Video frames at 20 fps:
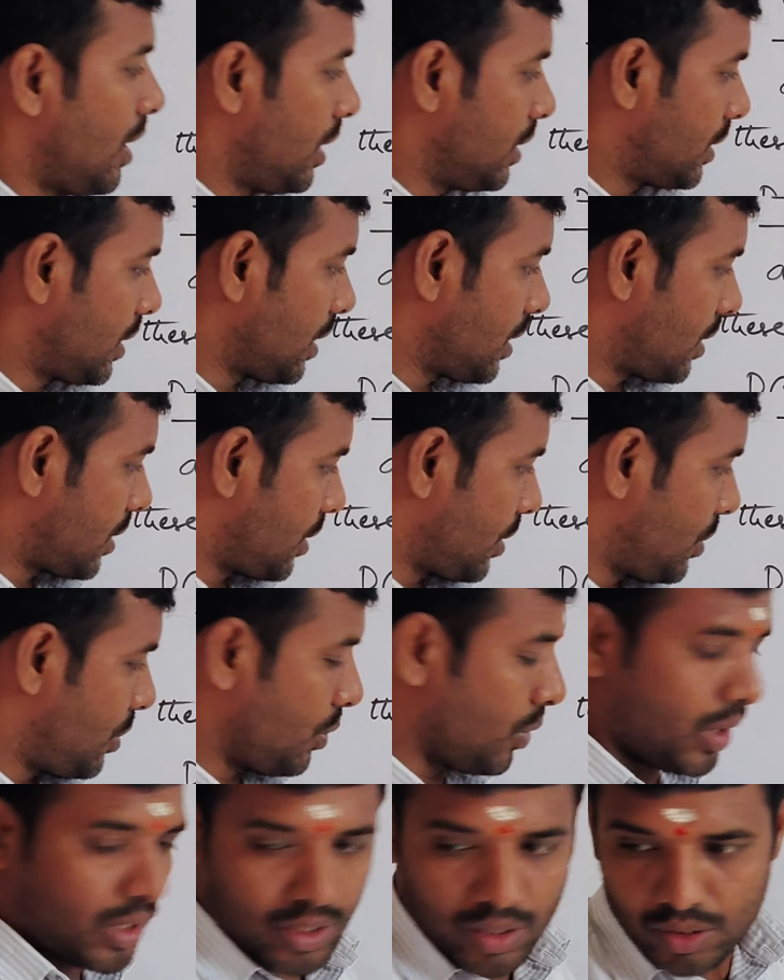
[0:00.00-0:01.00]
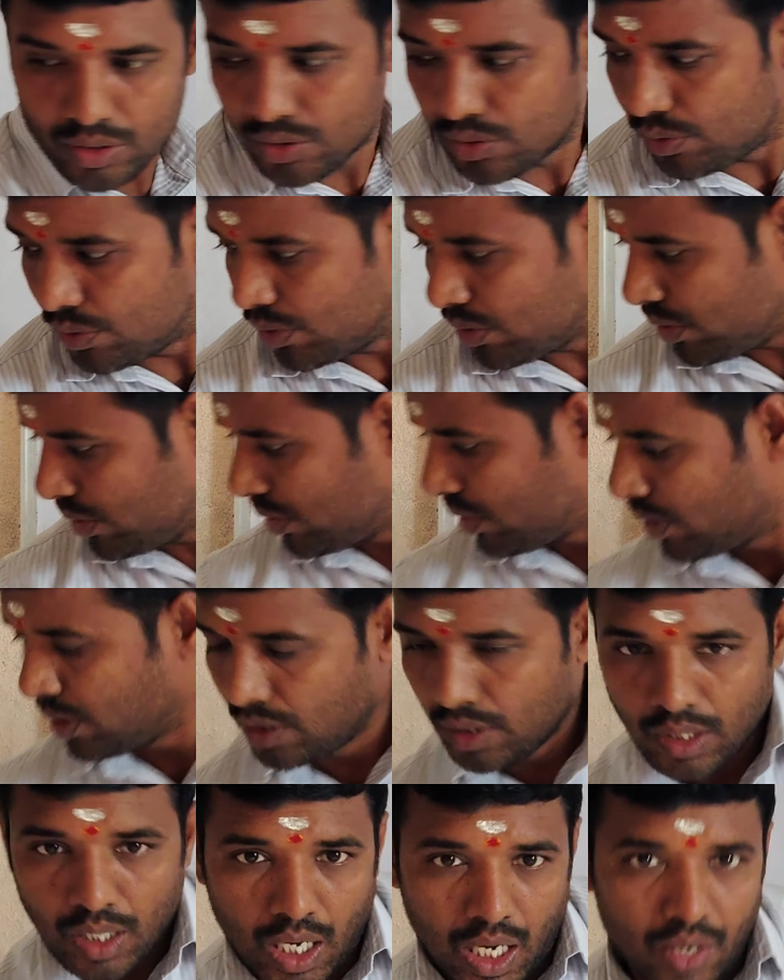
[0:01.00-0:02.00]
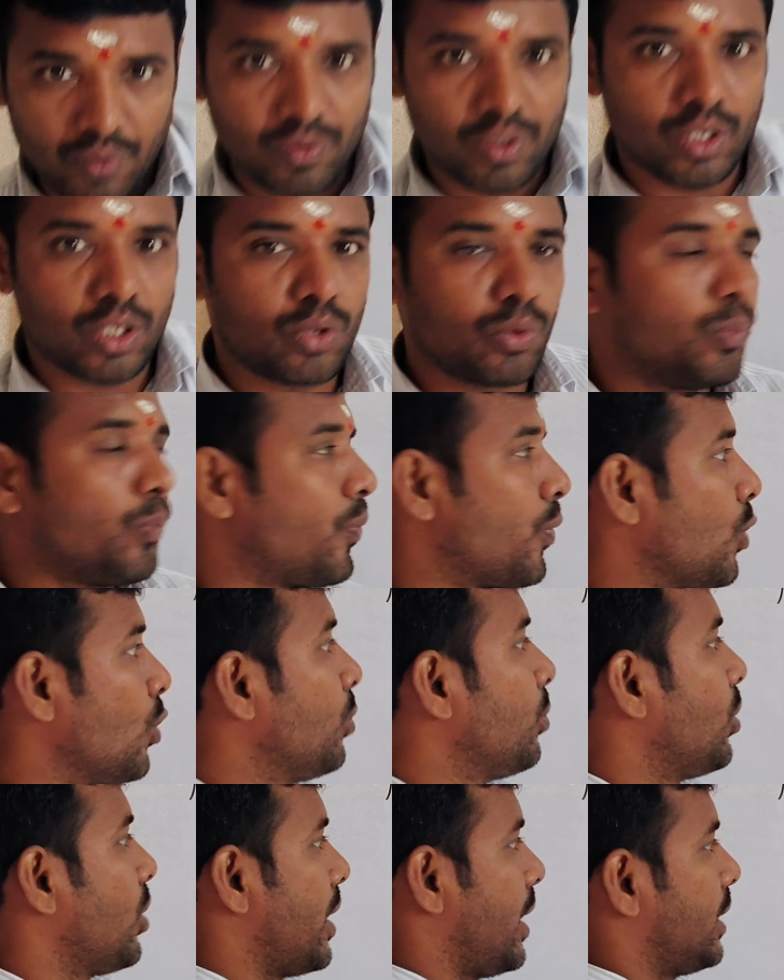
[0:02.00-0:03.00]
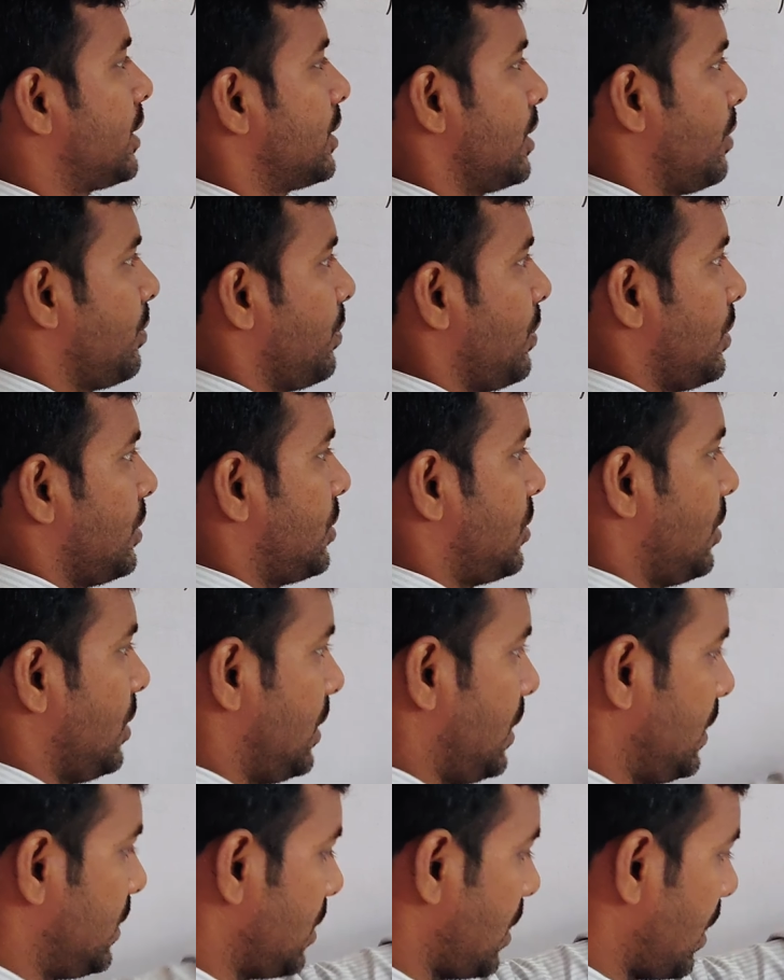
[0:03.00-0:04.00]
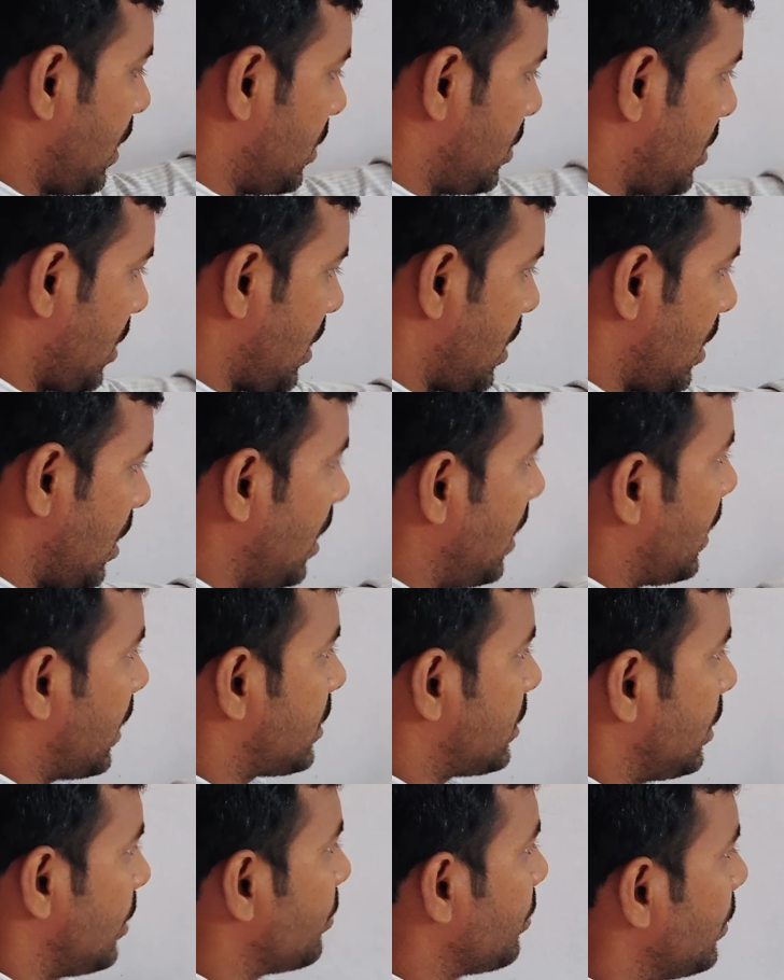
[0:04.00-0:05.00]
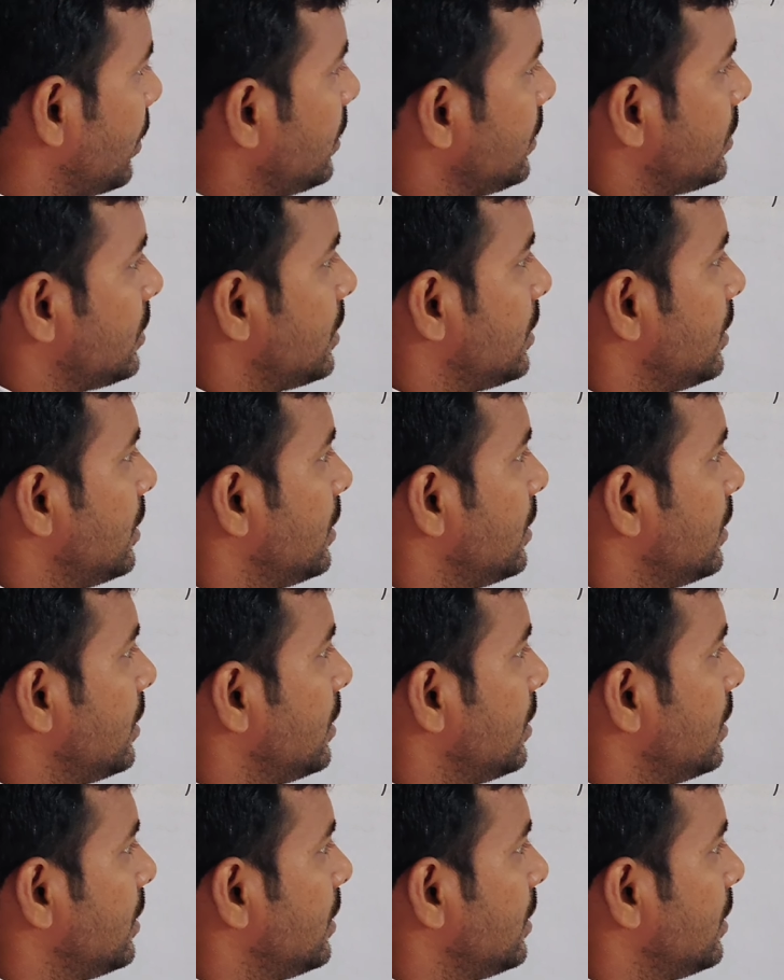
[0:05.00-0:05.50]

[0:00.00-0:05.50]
I think you understood now. I will give few more examples. These are general examples.